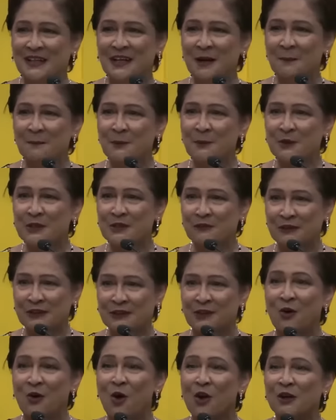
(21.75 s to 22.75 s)
A beautiful
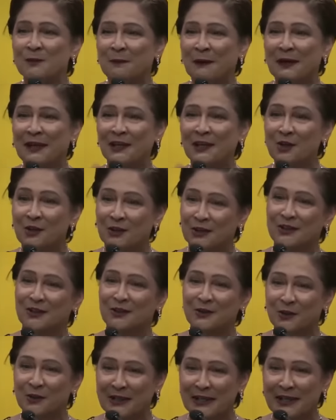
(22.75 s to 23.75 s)
Coldplay. Look,
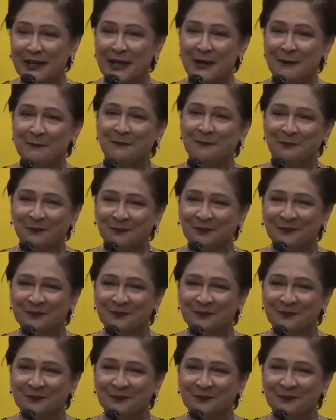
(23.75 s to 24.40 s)
you know the name.